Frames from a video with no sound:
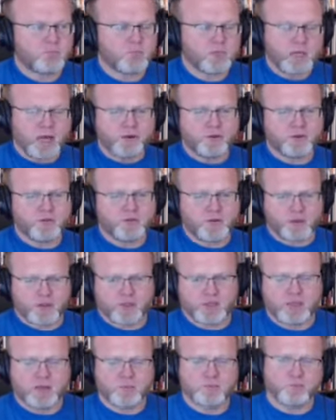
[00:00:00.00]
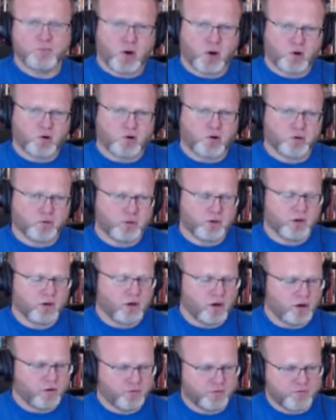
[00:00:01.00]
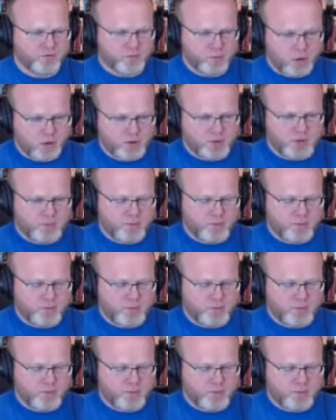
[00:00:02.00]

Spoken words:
I don't even think he borrowed off of Mark